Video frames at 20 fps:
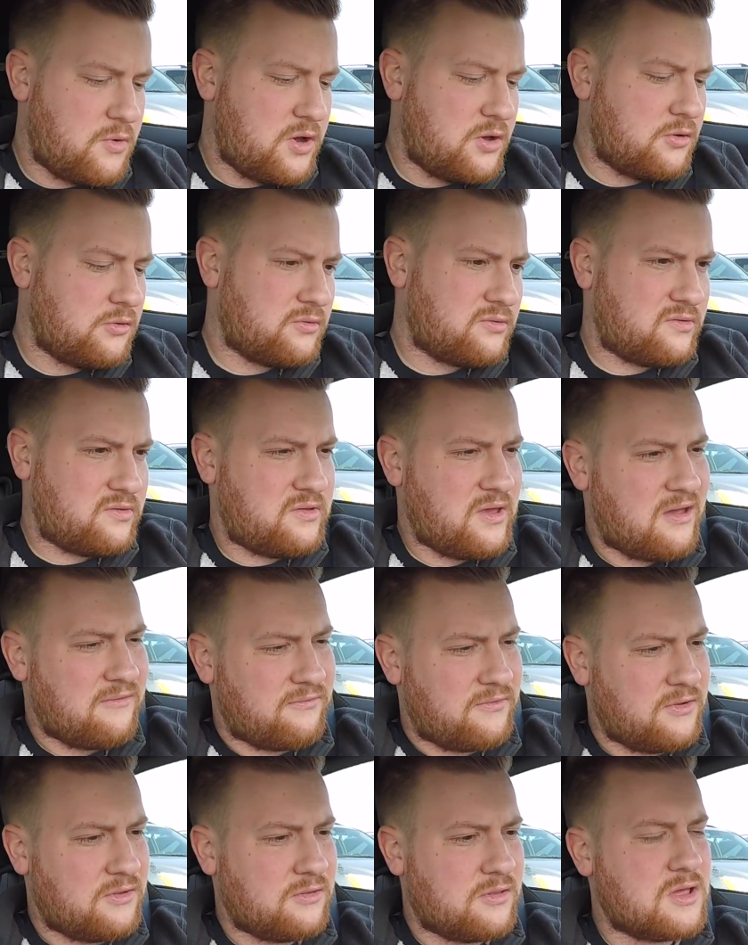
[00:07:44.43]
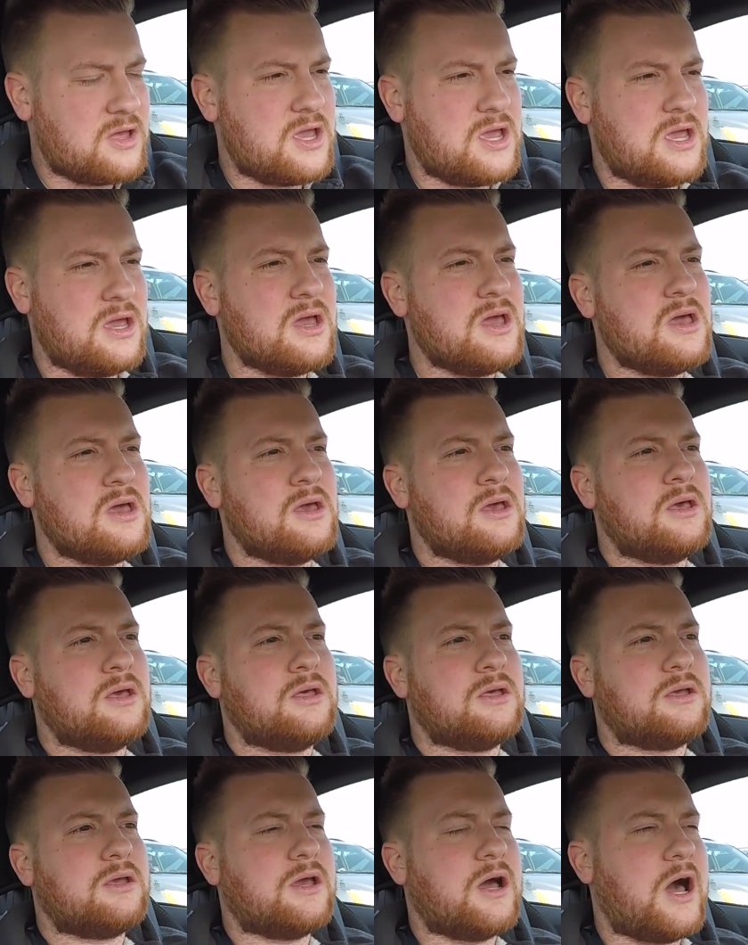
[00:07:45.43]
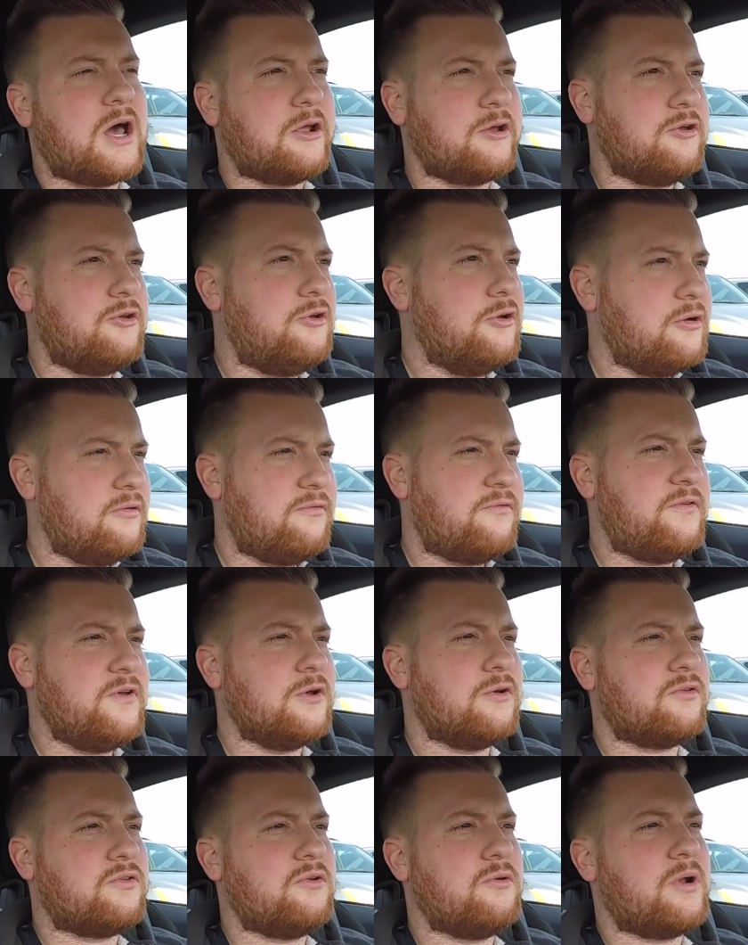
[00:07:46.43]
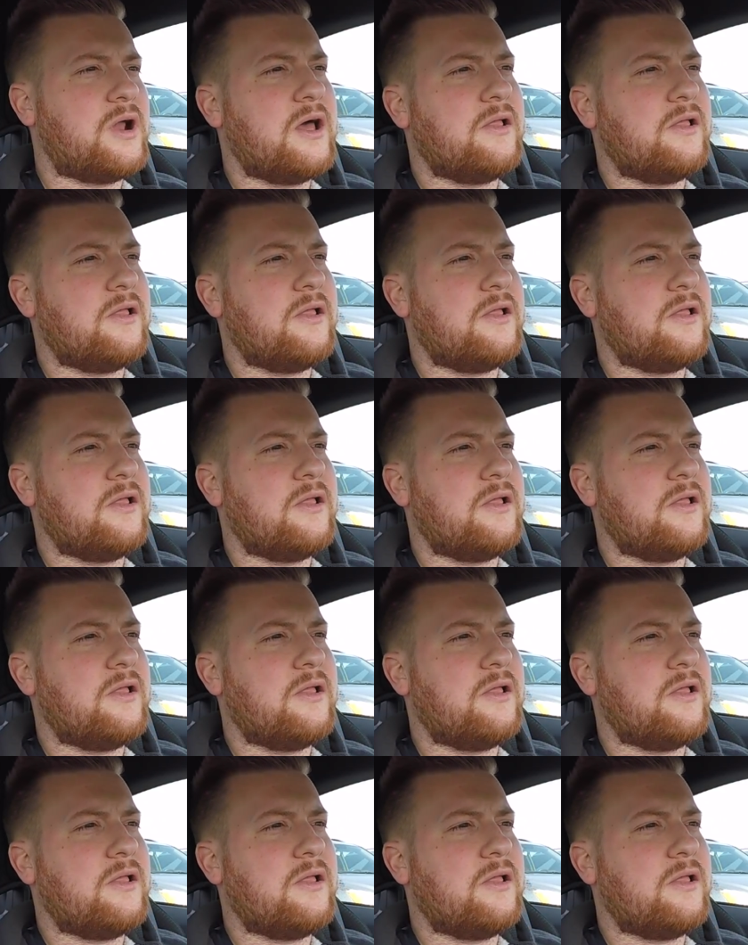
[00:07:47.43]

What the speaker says: wheel's definitely got a good feel to it.